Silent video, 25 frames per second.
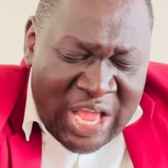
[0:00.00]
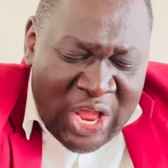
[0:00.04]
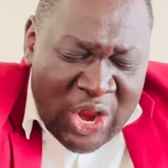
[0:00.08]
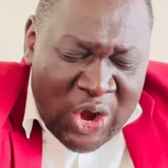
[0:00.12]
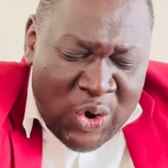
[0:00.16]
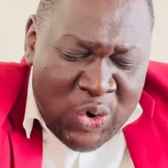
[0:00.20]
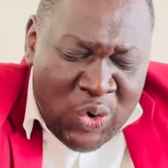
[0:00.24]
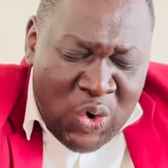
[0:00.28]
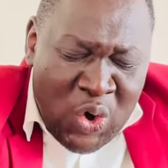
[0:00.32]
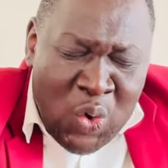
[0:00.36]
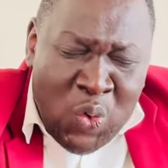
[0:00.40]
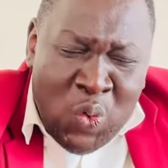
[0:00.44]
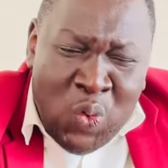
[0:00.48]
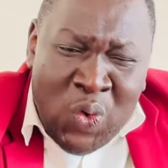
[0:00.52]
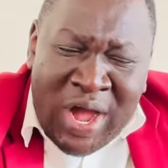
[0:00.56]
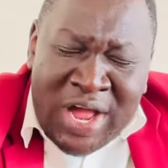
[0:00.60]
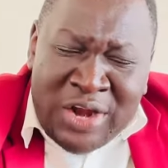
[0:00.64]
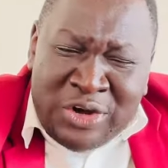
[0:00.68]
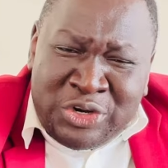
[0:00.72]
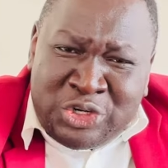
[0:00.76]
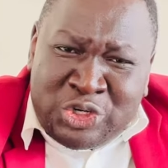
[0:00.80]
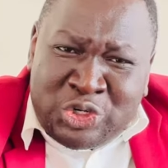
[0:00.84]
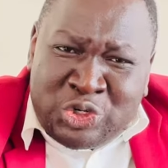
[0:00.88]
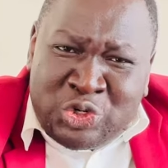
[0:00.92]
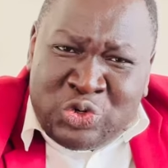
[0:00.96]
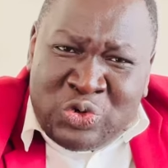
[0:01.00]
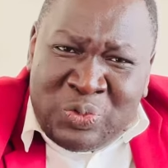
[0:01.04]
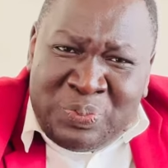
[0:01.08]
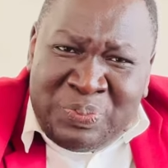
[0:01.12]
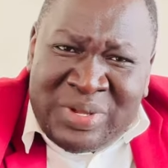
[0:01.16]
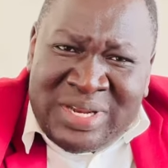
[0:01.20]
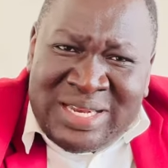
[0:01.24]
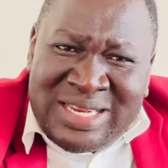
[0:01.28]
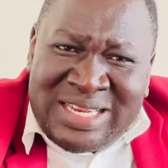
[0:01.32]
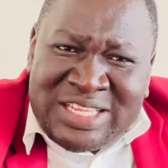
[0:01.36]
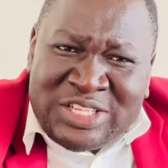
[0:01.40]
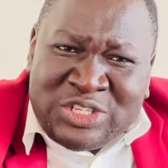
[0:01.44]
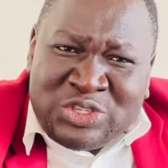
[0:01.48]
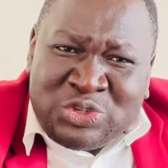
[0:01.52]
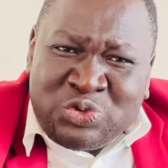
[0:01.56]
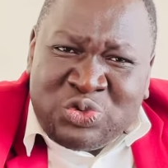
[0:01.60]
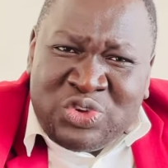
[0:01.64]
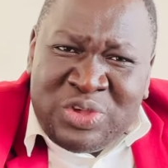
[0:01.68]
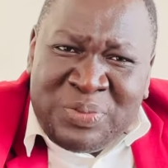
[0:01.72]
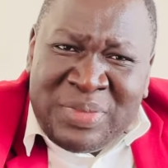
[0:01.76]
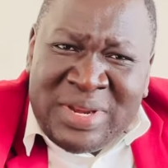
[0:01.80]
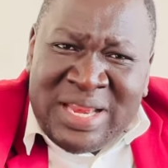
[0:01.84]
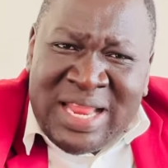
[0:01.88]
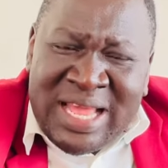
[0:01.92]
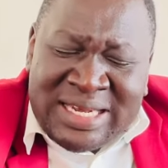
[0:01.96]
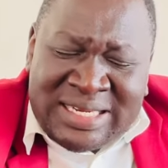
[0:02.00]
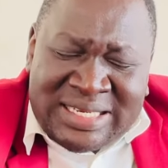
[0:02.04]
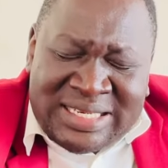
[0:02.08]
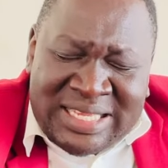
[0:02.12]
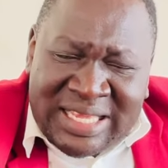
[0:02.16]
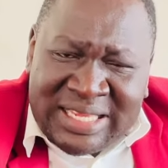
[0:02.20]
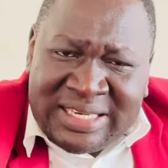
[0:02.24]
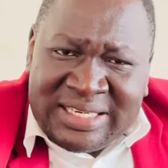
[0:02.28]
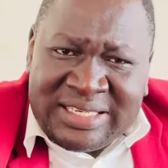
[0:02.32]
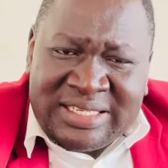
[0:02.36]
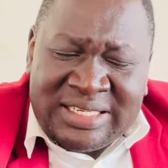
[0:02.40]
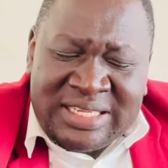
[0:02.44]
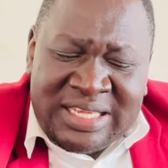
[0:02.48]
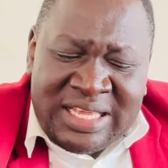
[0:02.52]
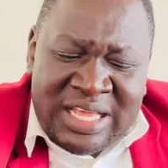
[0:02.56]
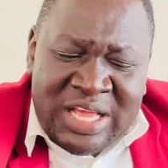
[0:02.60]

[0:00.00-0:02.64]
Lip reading: no one should be discriminated